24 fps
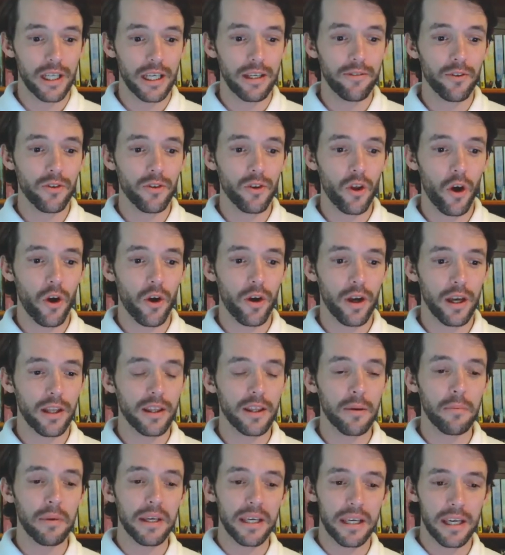even though
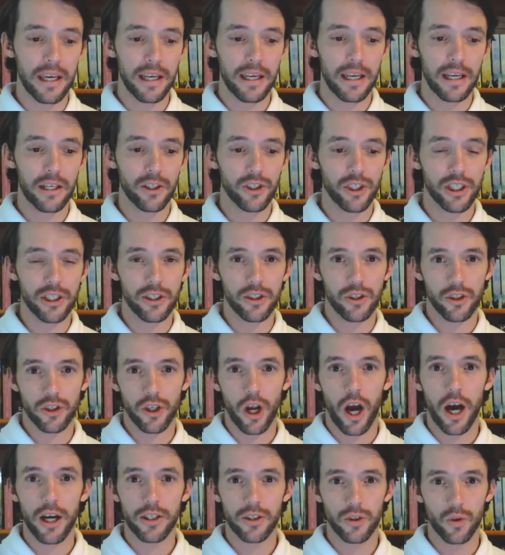in the beginning she
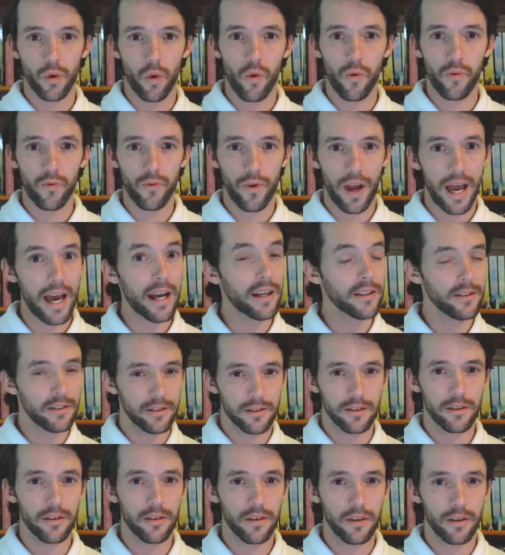starts off
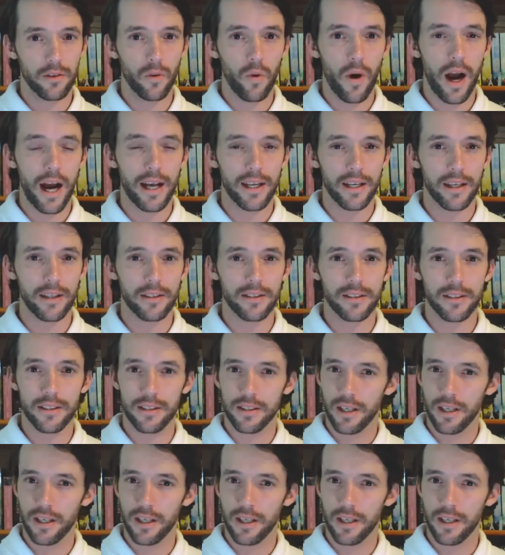as quite a,